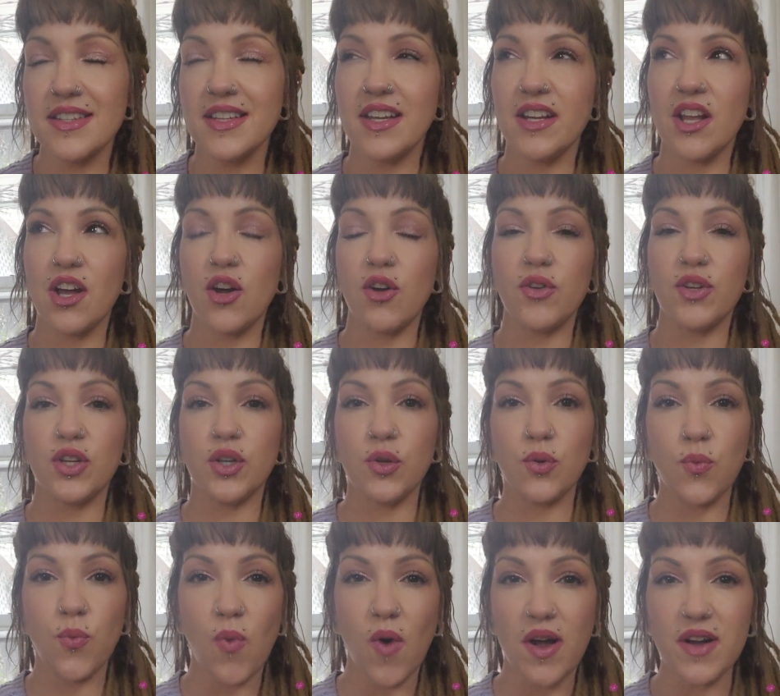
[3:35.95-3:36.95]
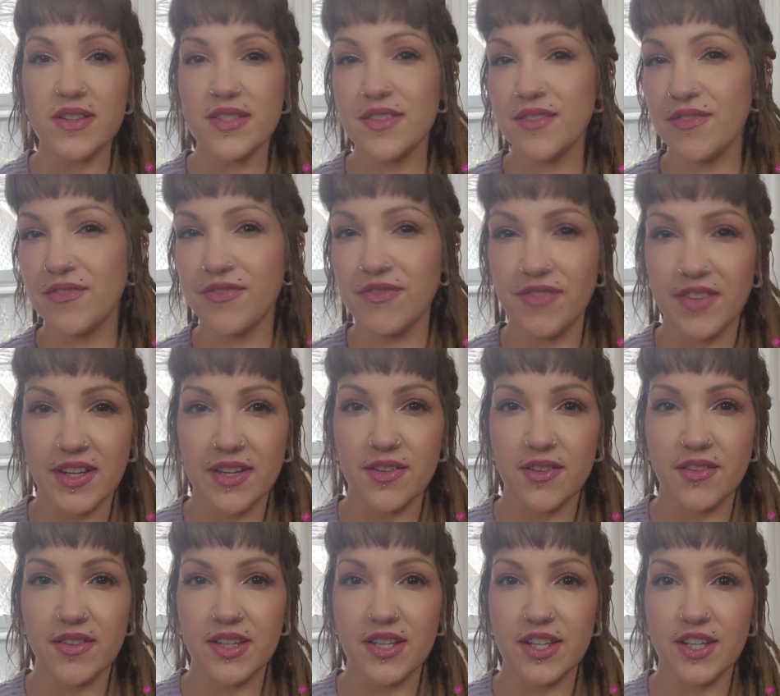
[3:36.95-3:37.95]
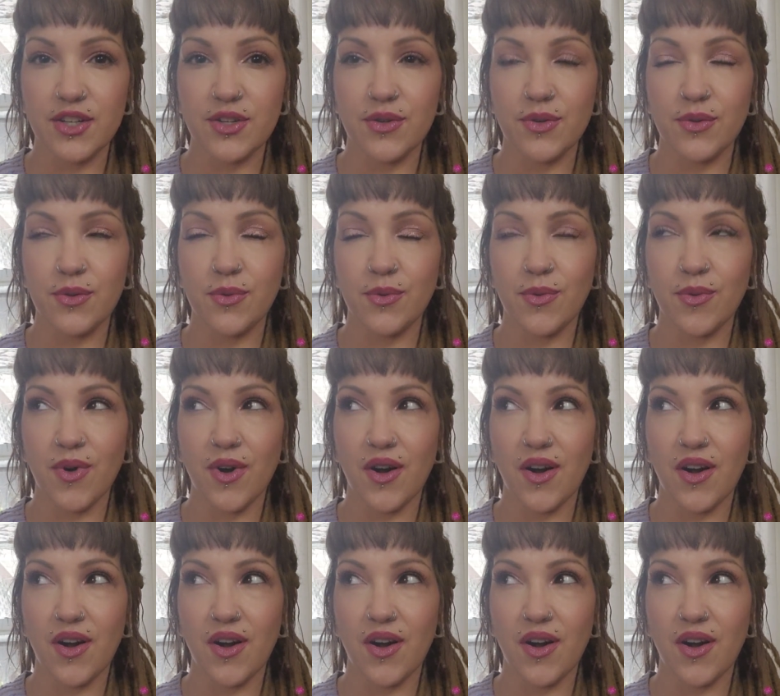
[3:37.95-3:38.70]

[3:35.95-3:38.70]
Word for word: You know, you want to feel that you